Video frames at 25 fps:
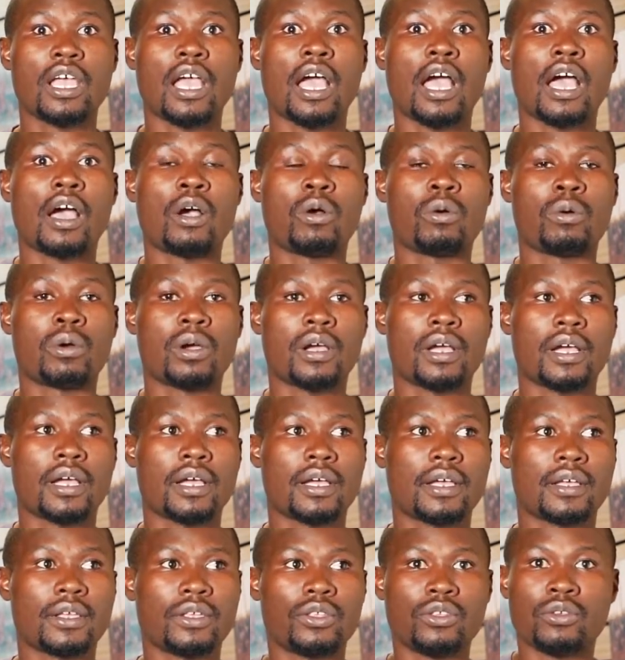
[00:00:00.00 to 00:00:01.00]
our
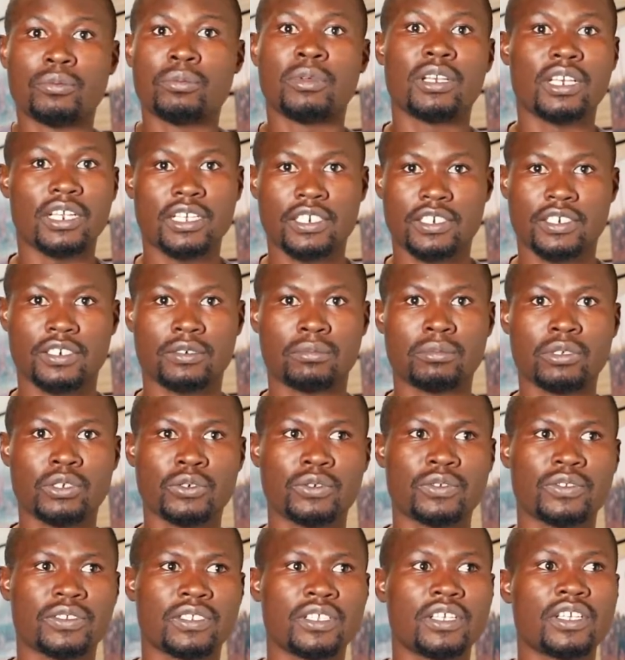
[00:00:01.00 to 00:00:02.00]
humiliation,
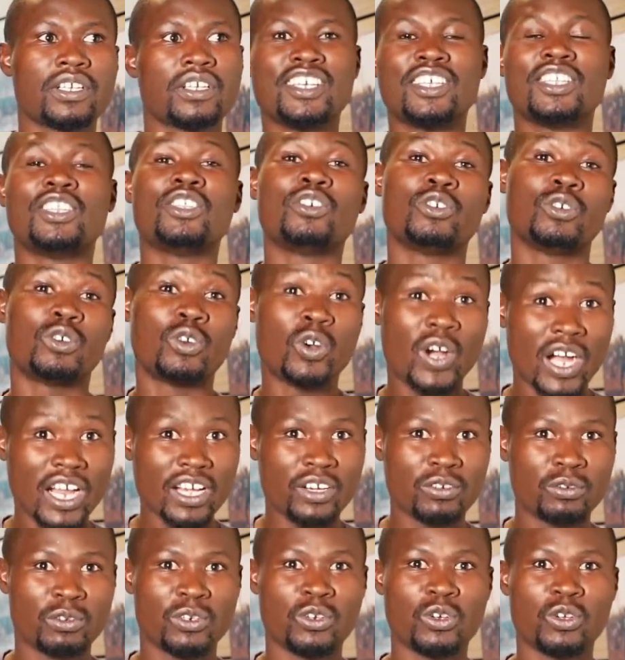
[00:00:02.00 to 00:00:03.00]
because the world
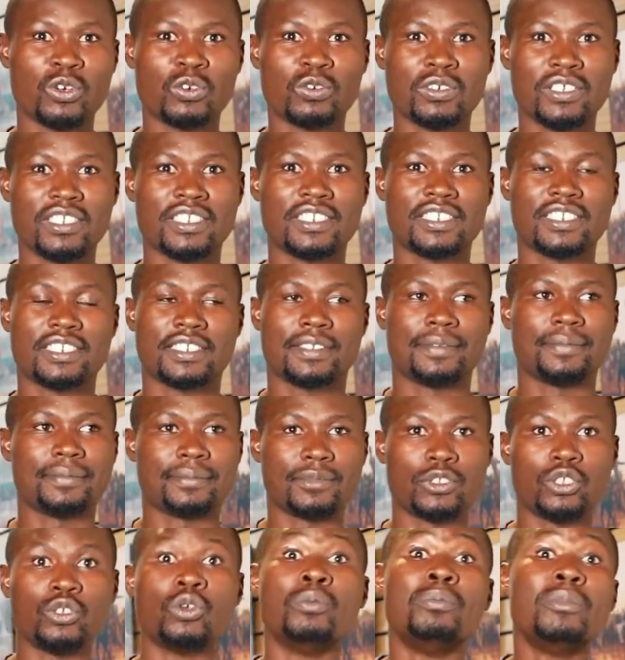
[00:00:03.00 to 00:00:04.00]
will always
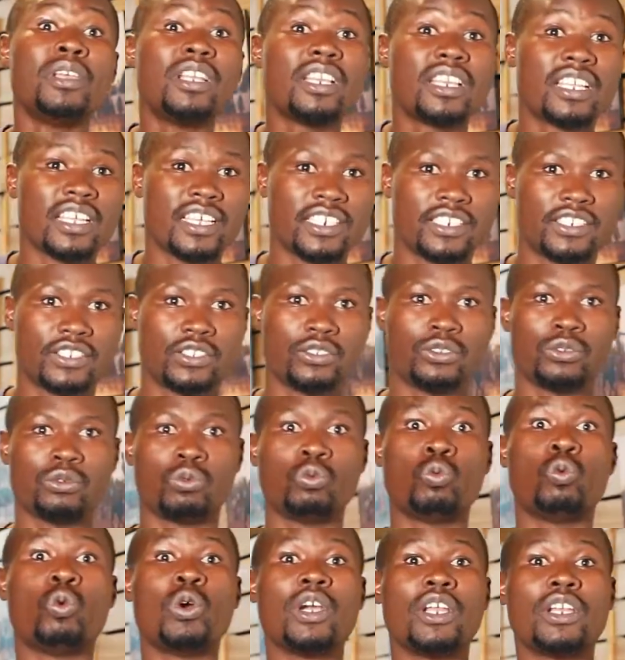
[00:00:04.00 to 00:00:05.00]
humiliate you
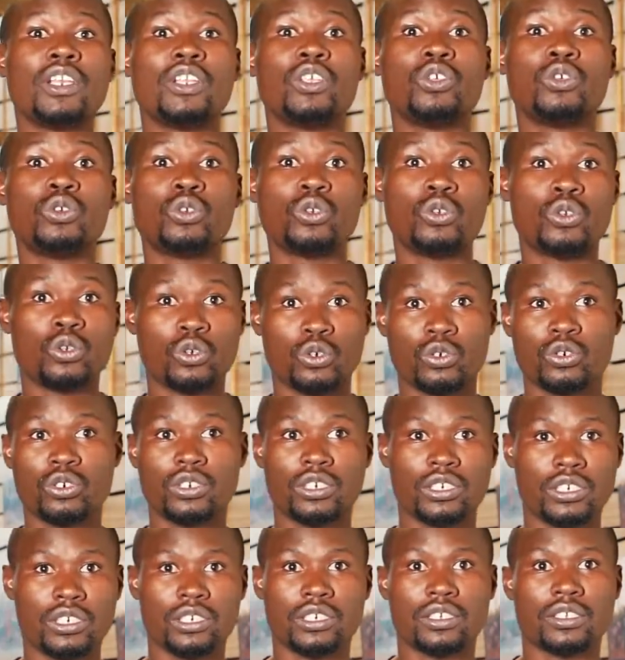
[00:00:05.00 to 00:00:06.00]
when you
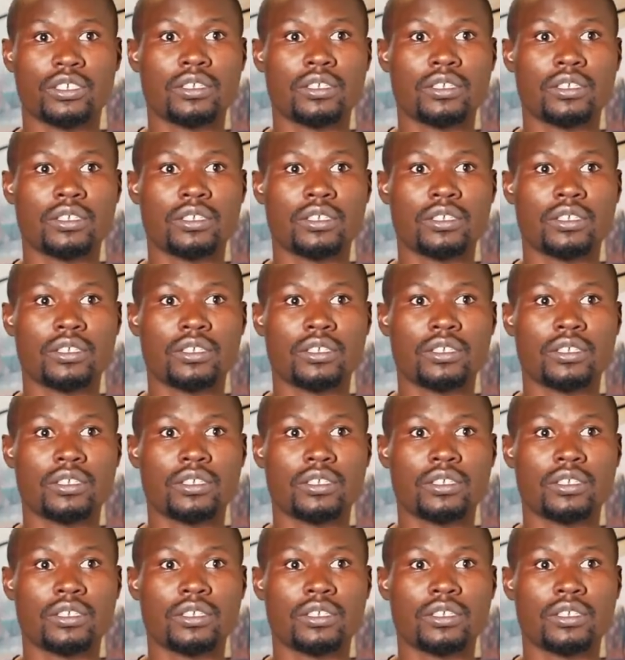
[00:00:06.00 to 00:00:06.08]
don't